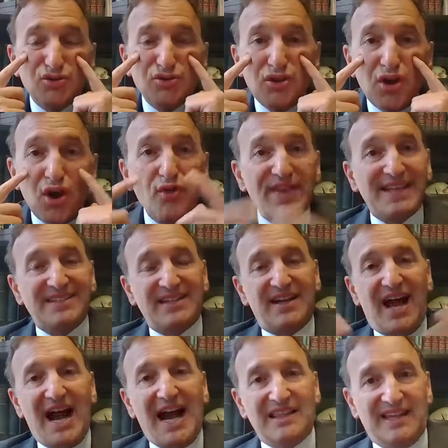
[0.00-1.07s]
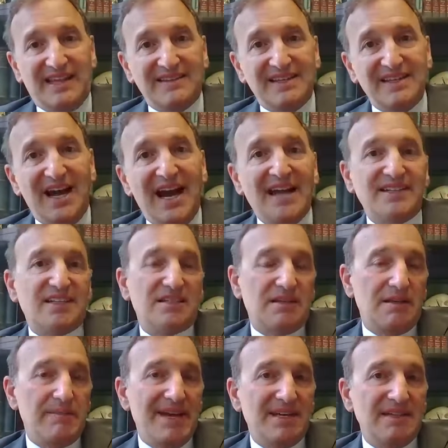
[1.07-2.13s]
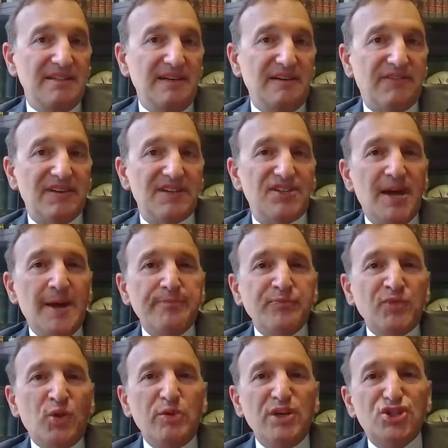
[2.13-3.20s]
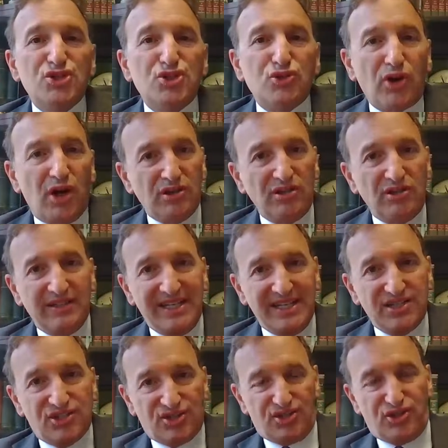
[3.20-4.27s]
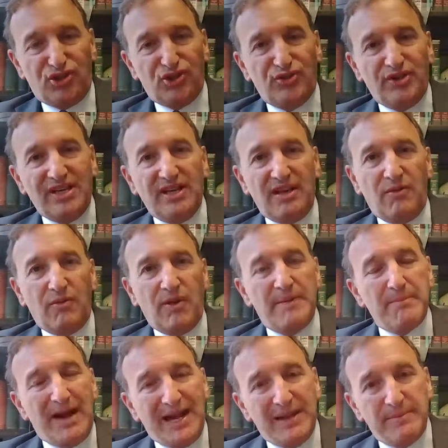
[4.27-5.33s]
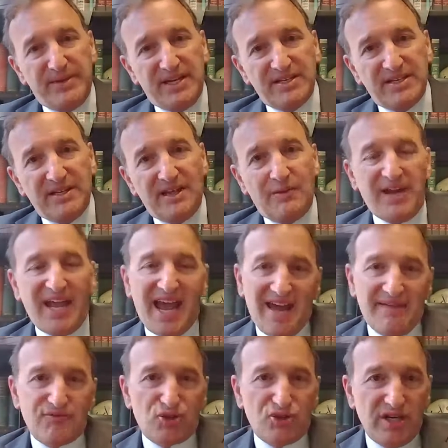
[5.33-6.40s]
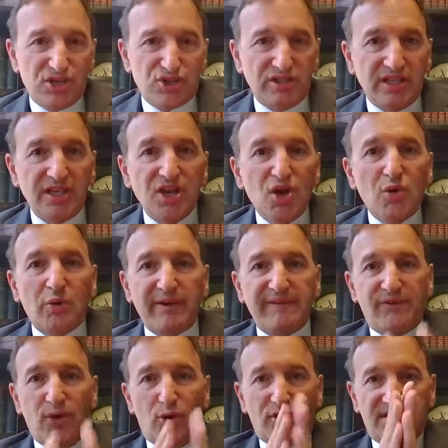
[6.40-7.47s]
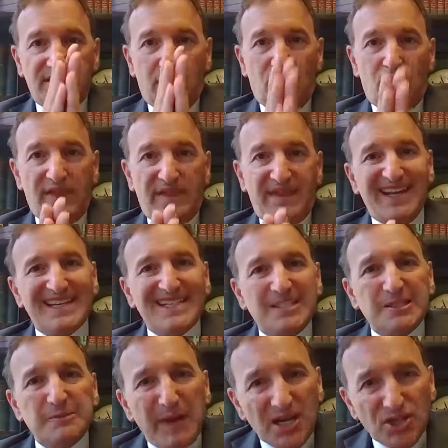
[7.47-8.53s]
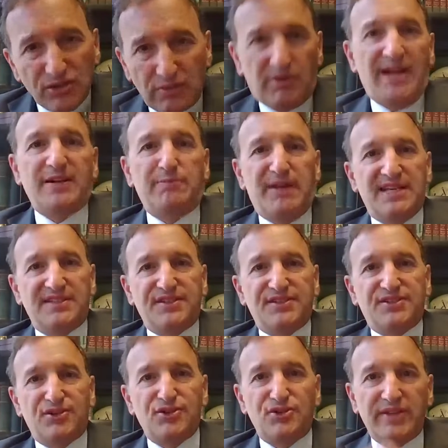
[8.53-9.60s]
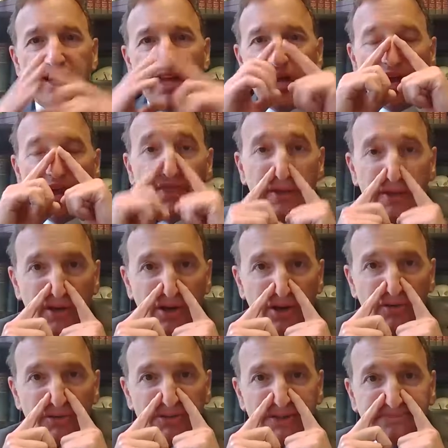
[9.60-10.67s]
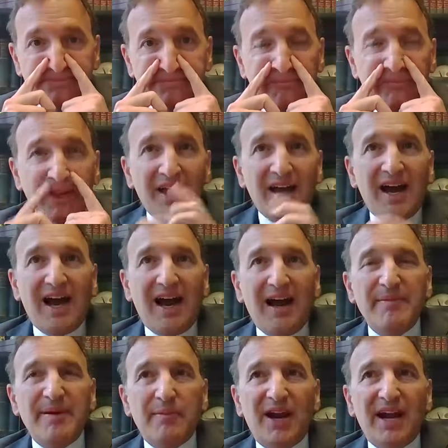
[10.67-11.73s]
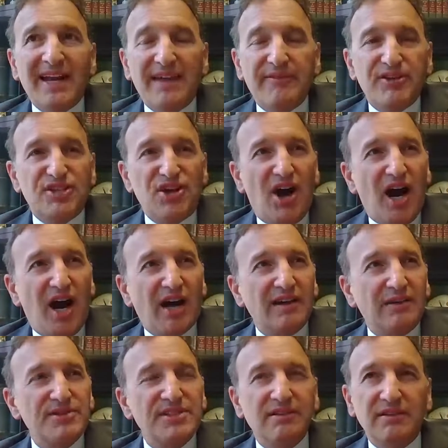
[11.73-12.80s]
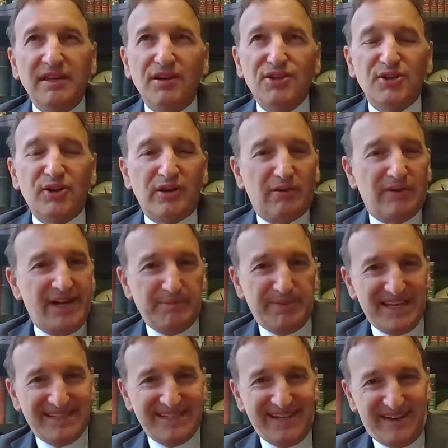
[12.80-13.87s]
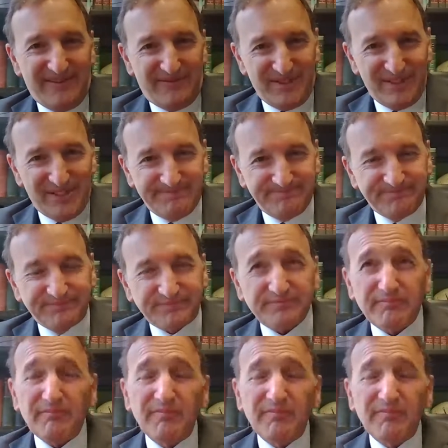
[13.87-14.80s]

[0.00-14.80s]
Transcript: because that's going to highlight the eyes. It's going to make a difference. We struggle in surgery, in my opinion, and we have traditionally where we focus on one thing, especially rhinoplasty surgeons like the nose. I remember I gave a talk, it was years ago at a rhinoplasty conference,